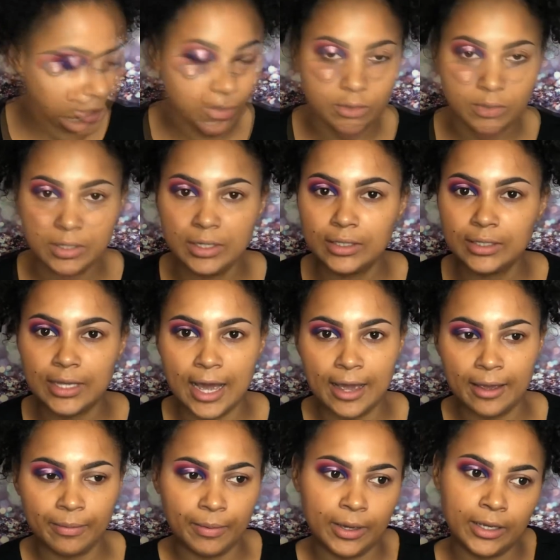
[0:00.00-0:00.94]
Halo E's
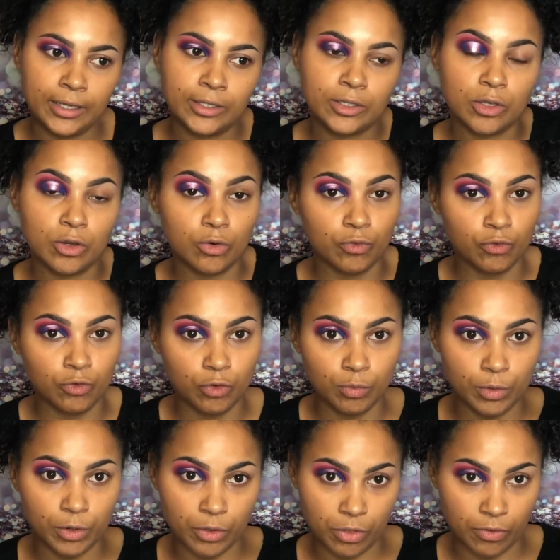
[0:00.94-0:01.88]
Eye Base,
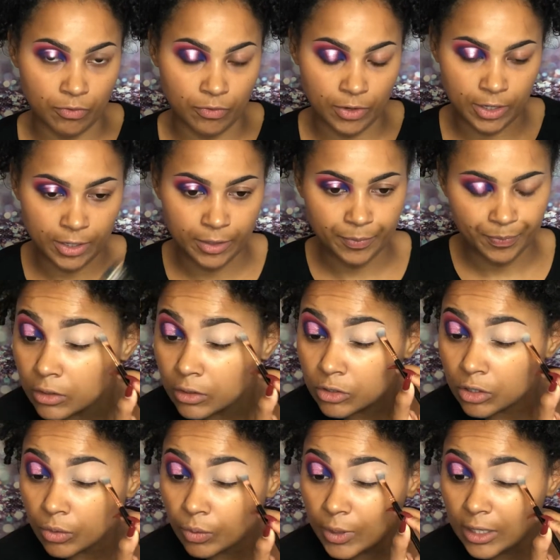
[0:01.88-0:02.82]
Rumor 3.
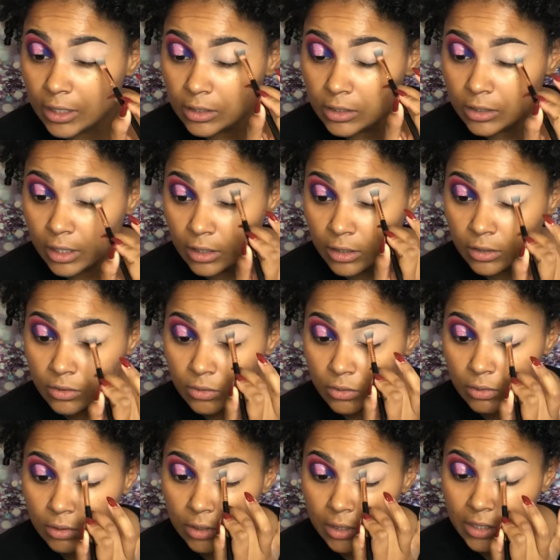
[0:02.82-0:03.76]
So when I started
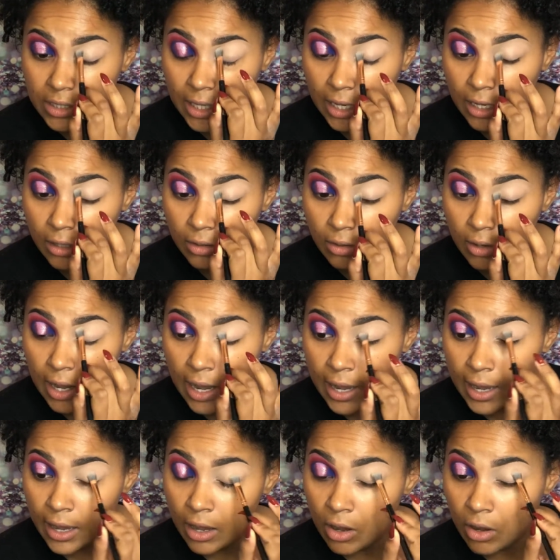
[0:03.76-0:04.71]
doing this halo
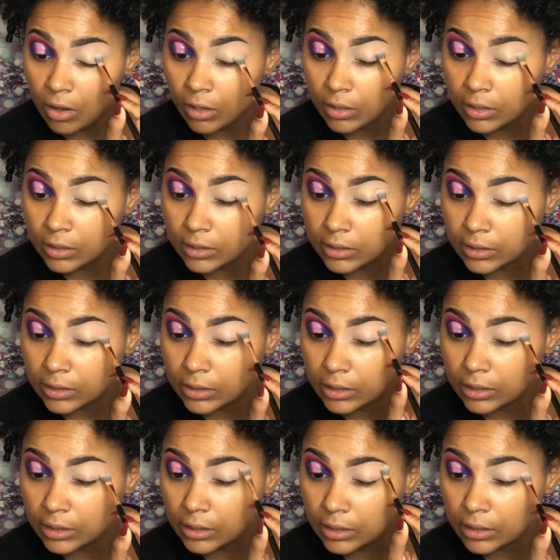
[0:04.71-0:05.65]
eye, I
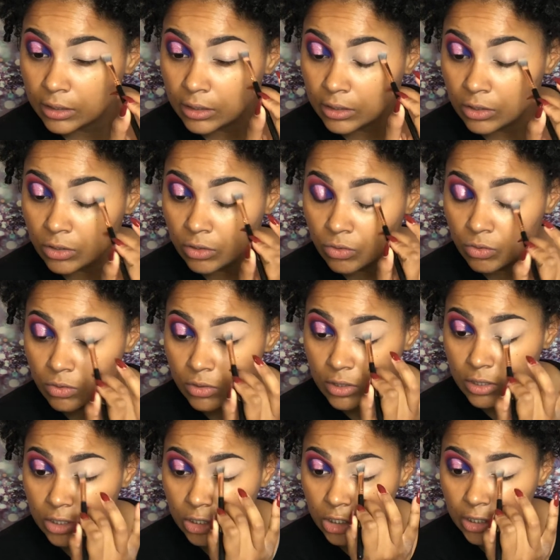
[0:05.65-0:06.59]
honestly
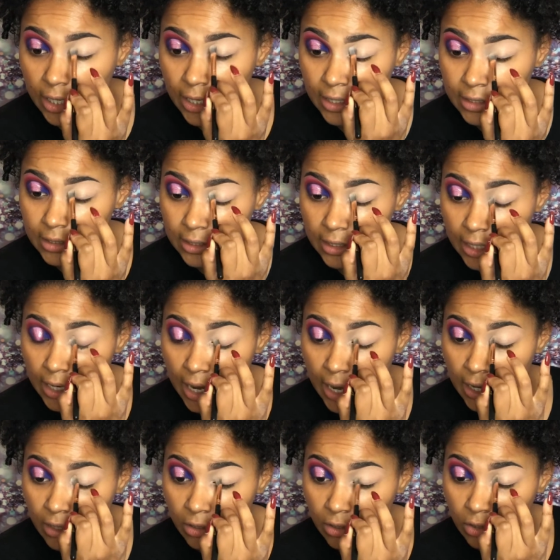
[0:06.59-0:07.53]
used the shades that
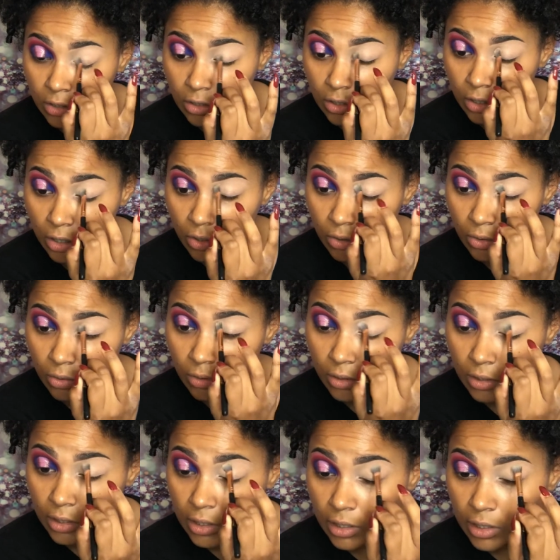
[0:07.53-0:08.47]
I know